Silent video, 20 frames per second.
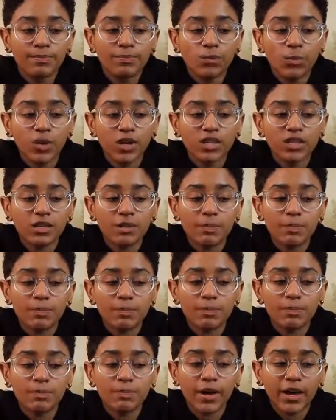one of the
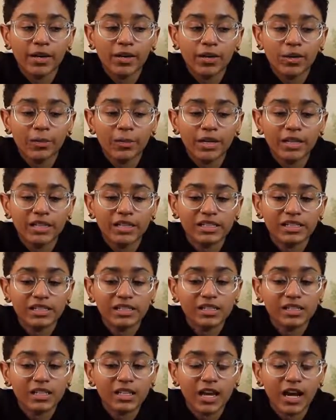better
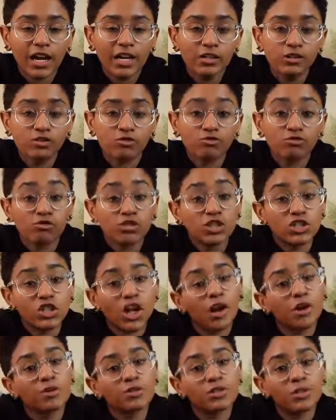ways to kind of reach
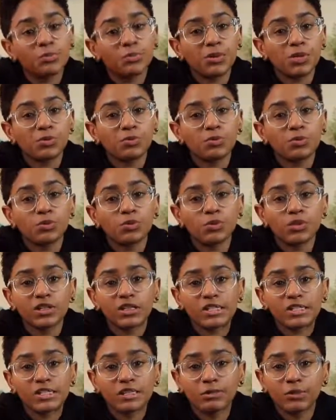out to people who are
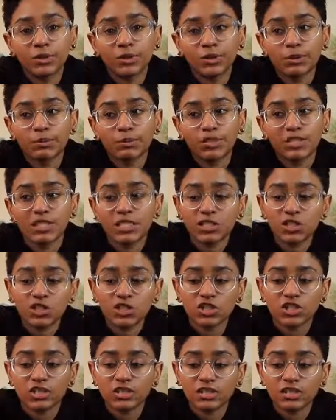in similar
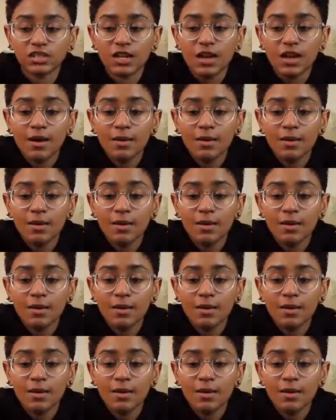positions